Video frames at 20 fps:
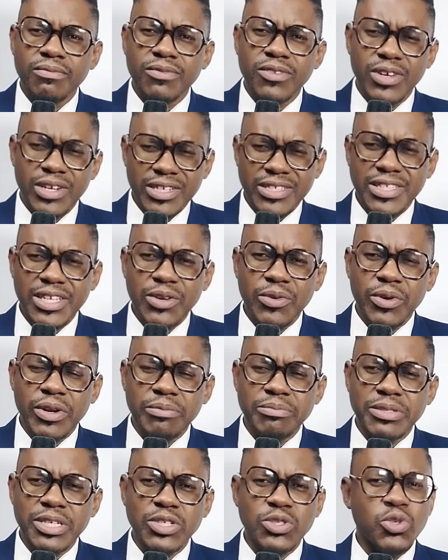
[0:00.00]
You understand what
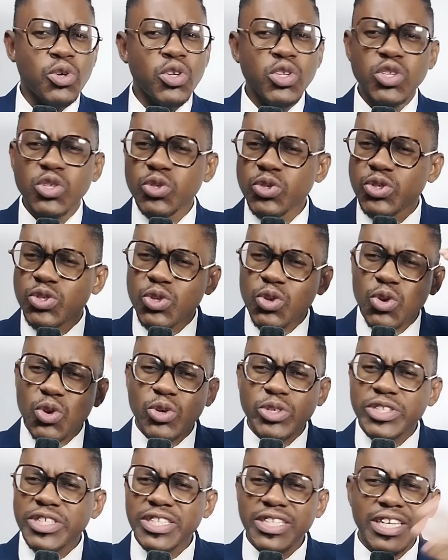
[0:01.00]
I'm saying? Don't use
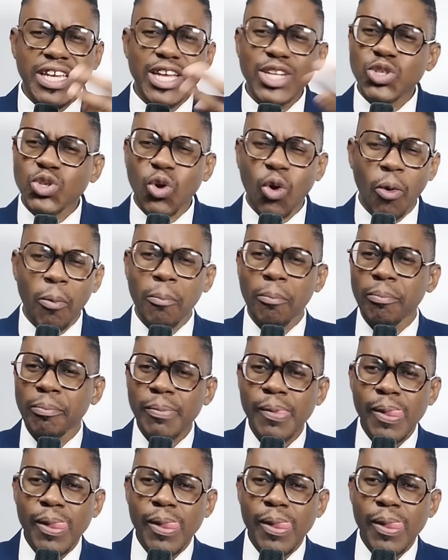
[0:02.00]
logic at all.